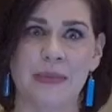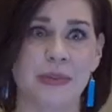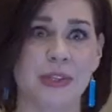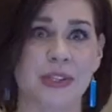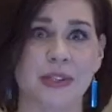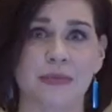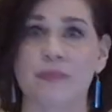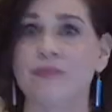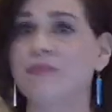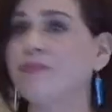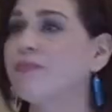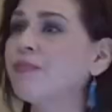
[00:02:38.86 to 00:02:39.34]

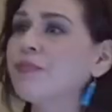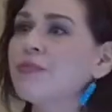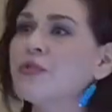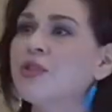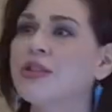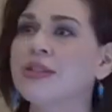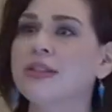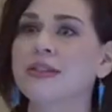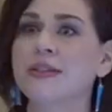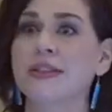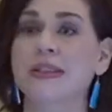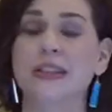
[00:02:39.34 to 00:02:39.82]
us
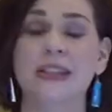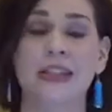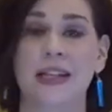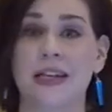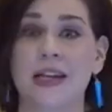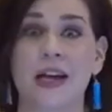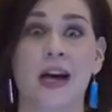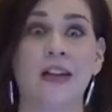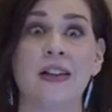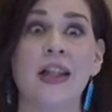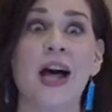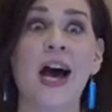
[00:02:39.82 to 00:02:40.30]
just
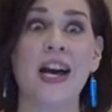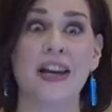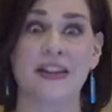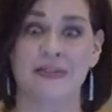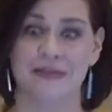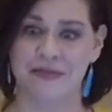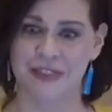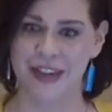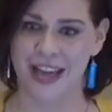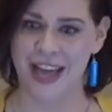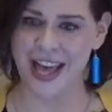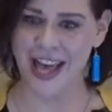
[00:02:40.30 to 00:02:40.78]
alive.
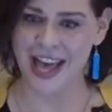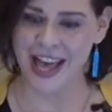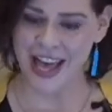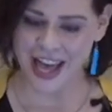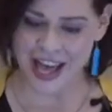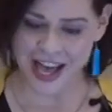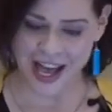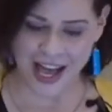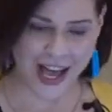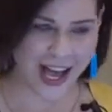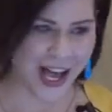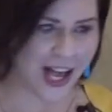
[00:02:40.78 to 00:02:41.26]

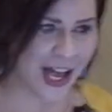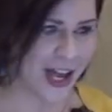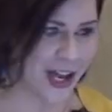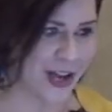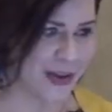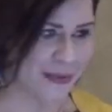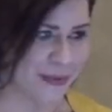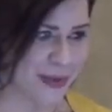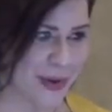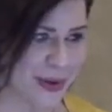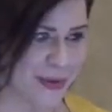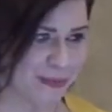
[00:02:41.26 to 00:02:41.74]

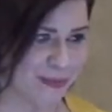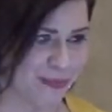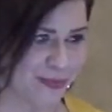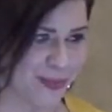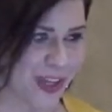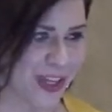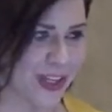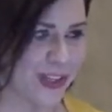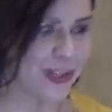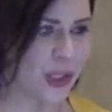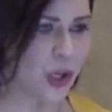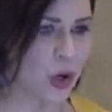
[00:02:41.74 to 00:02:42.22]

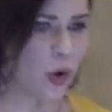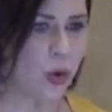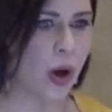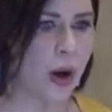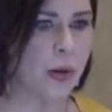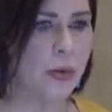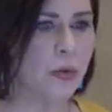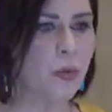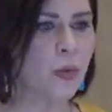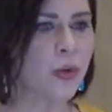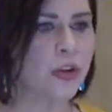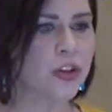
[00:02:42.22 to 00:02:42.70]
So
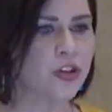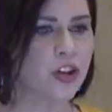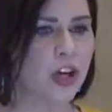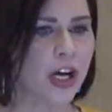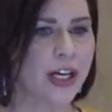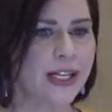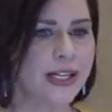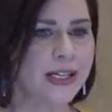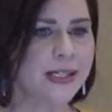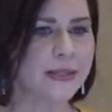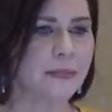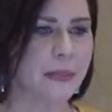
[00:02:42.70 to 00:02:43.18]
with
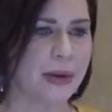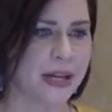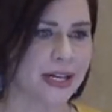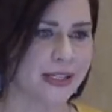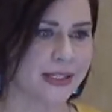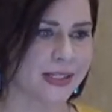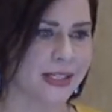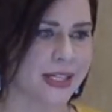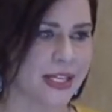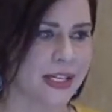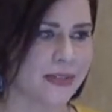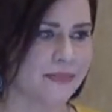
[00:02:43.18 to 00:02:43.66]
Chinese
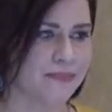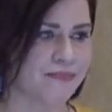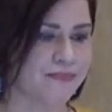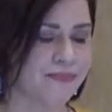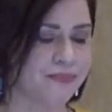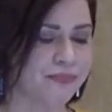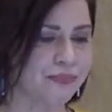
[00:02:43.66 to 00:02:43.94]
medicine,